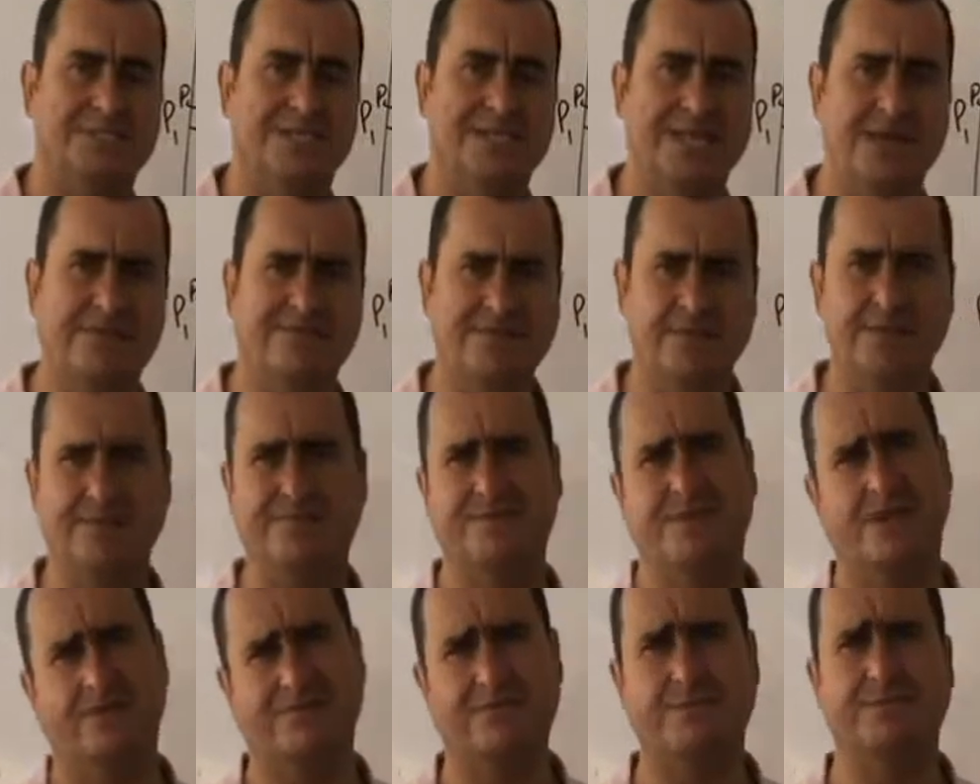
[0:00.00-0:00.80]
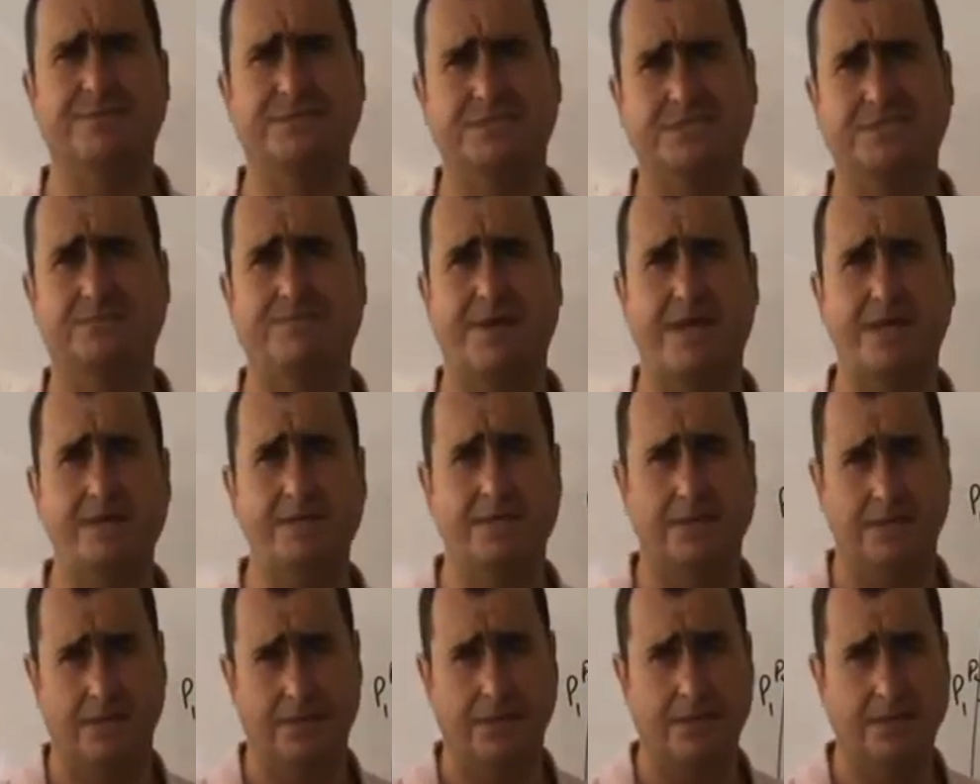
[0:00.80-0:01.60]
its level of government
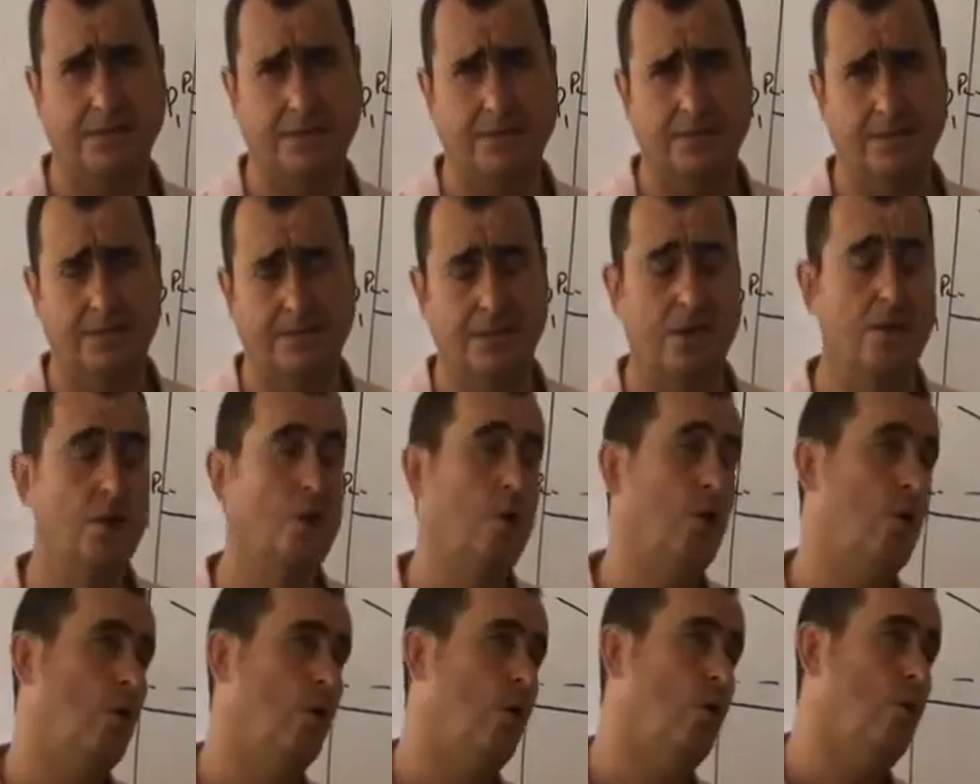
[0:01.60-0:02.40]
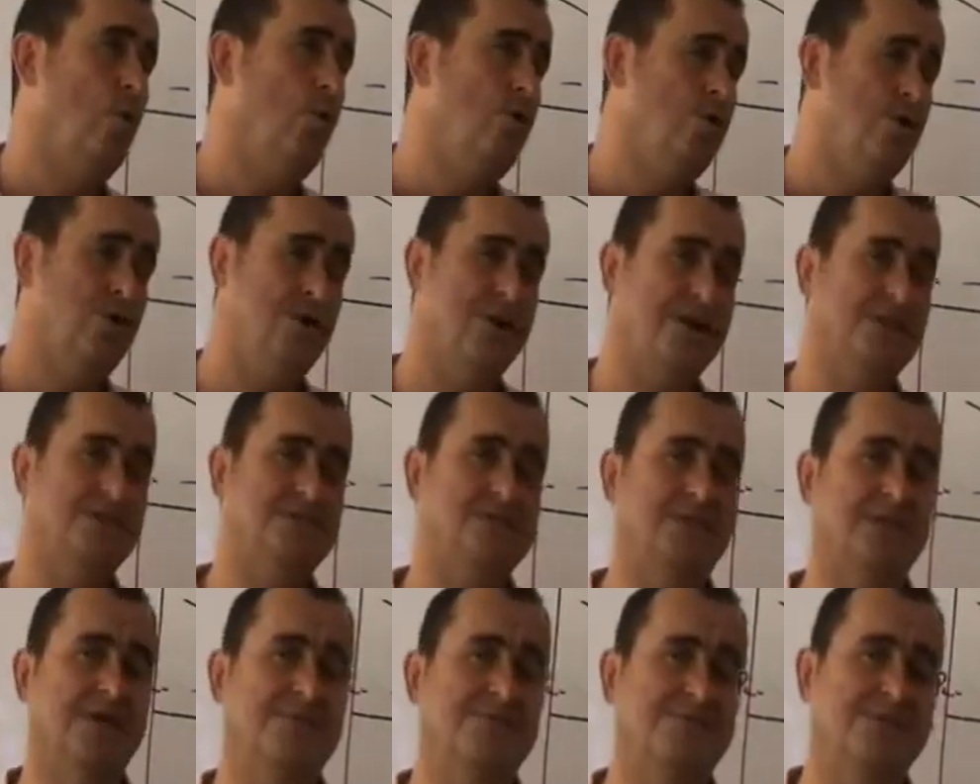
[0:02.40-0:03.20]
spending or
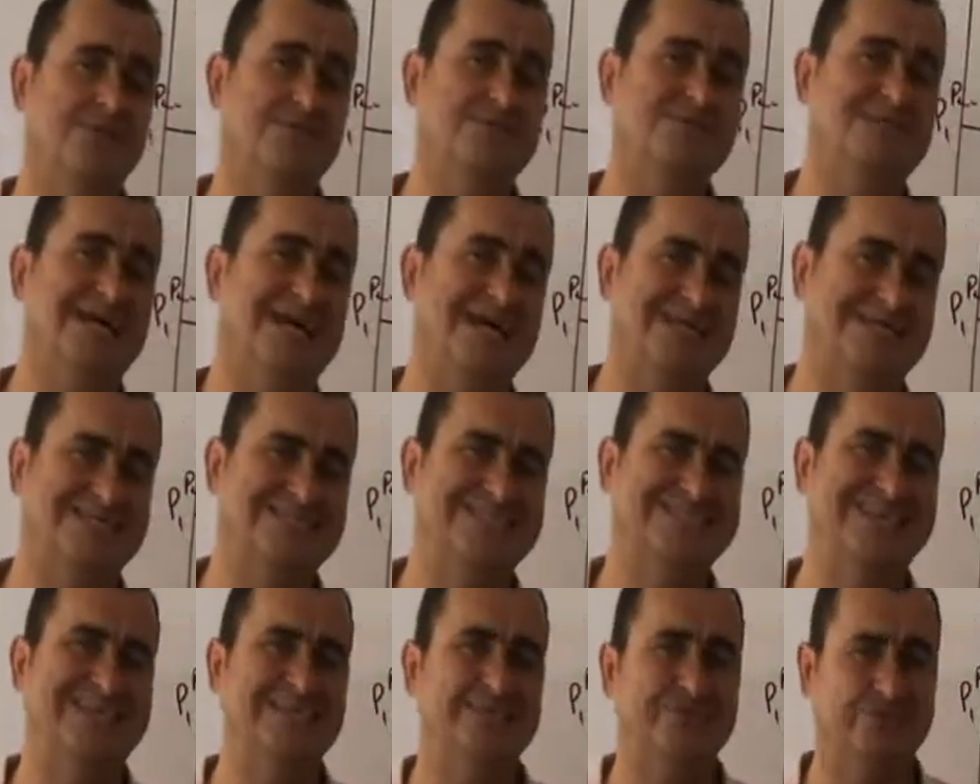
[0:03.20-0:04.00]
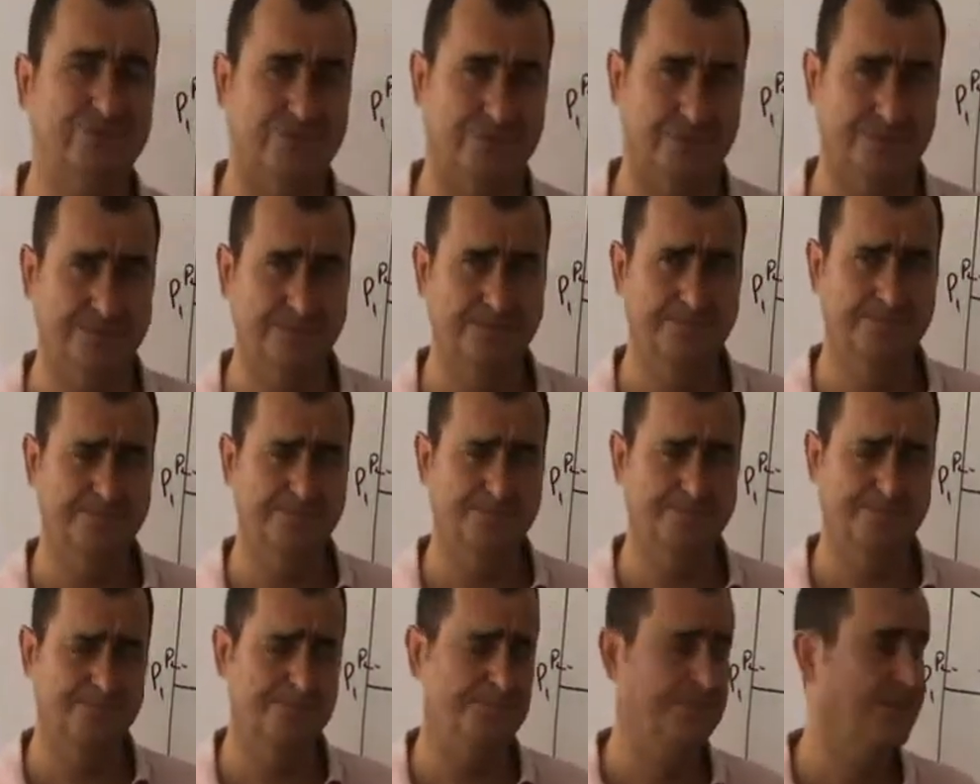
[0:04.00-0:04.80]
its level of taxation
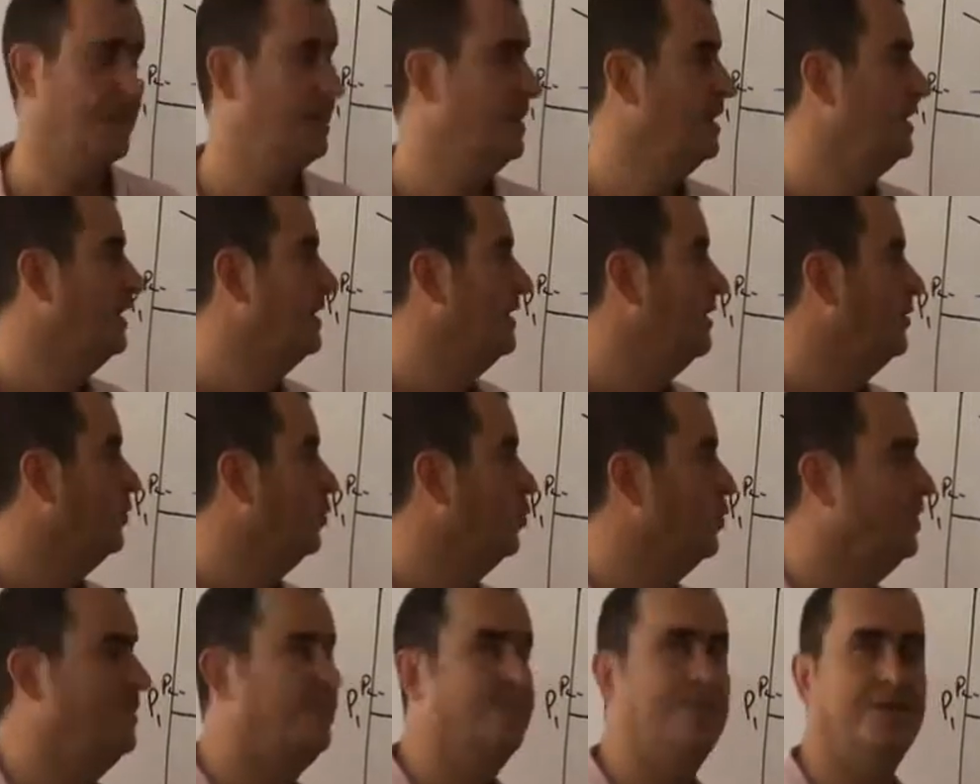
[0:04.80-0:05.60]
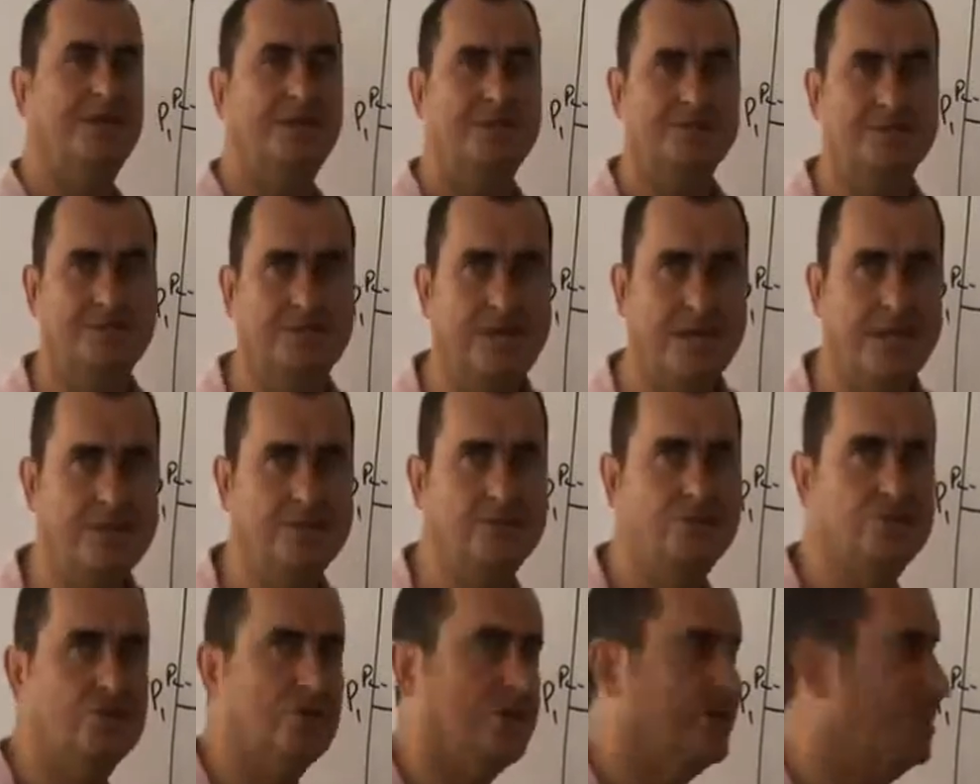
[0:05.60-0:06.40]
with the
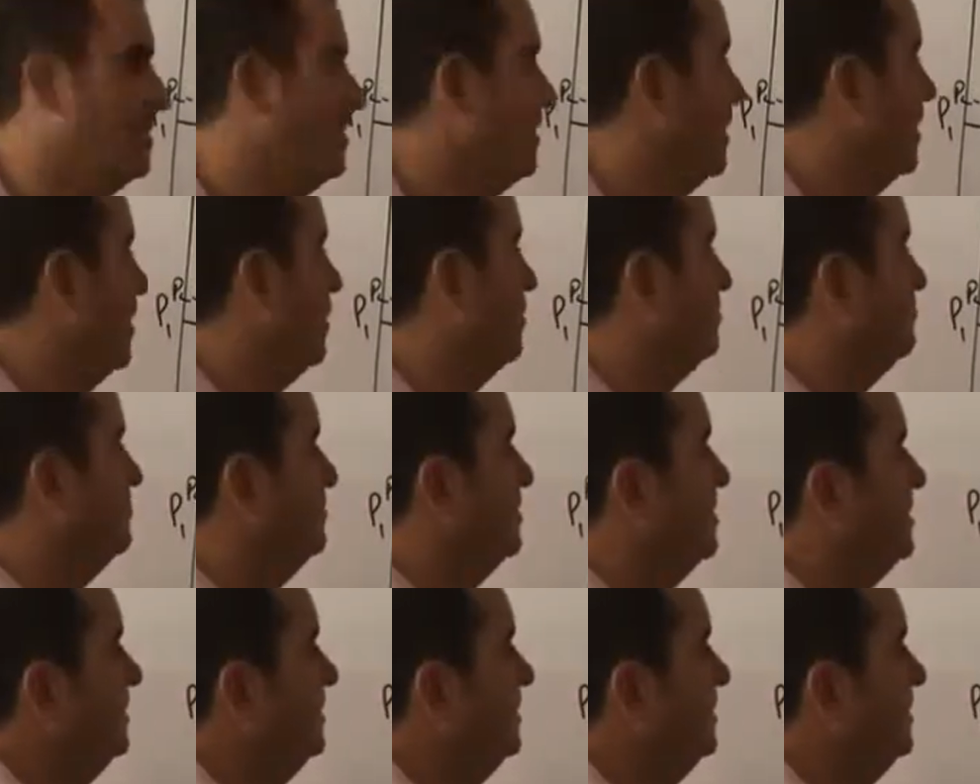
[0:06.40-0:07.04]
intention of